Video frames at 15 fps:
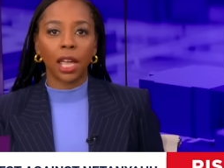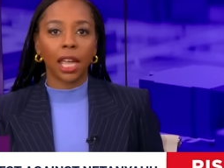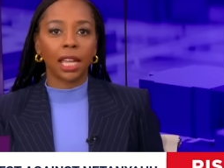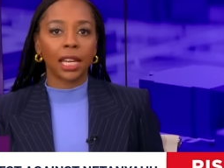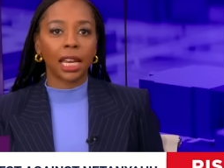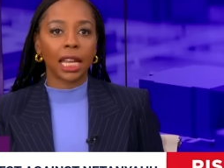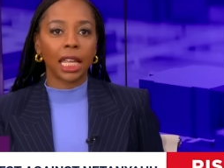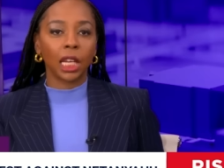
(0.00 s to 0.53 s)

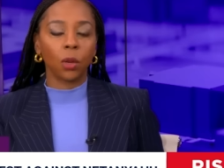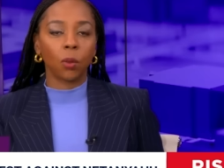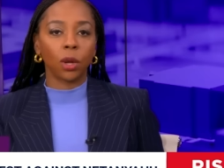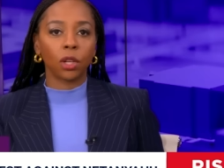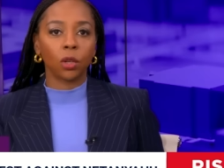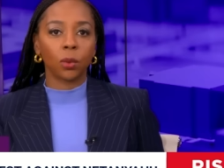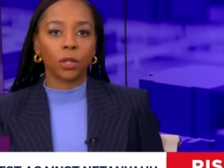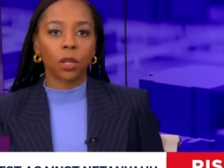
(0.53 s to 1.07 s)
and at
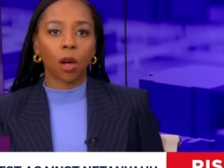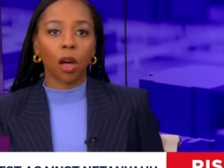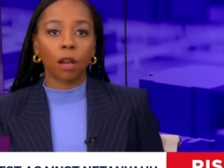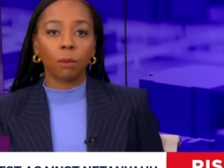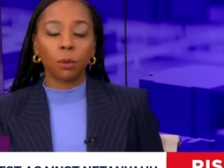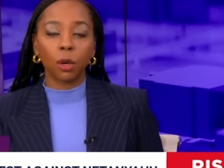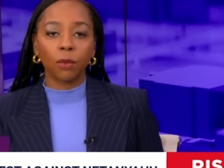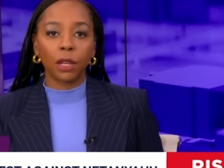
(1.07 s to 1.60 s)
anyone who was
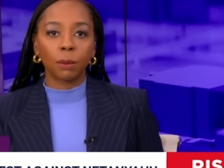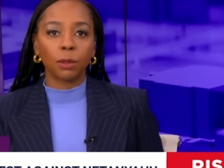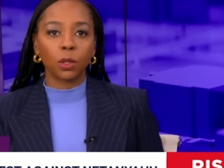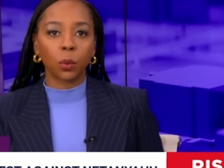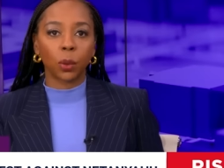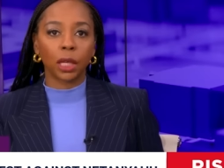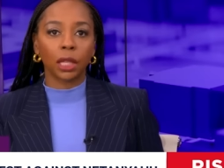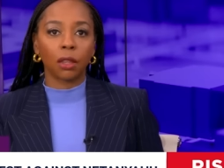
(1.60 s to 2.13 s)
caught moving
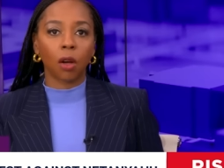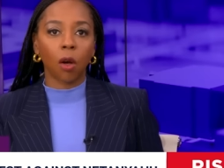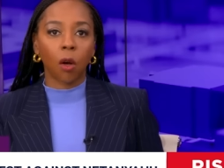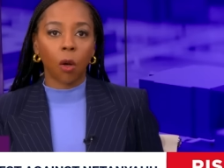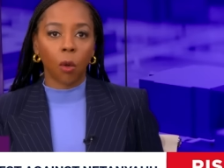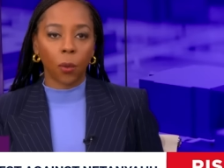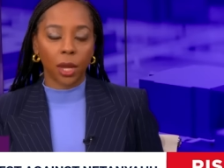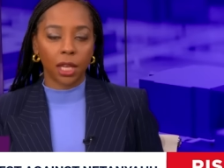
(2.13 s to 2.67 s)
between the
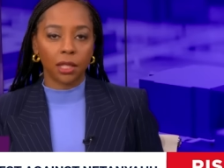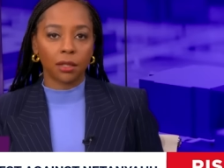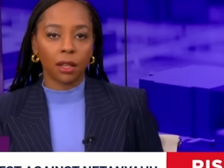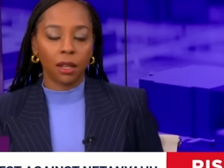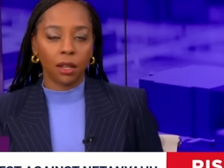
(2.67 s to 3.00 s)
hallways.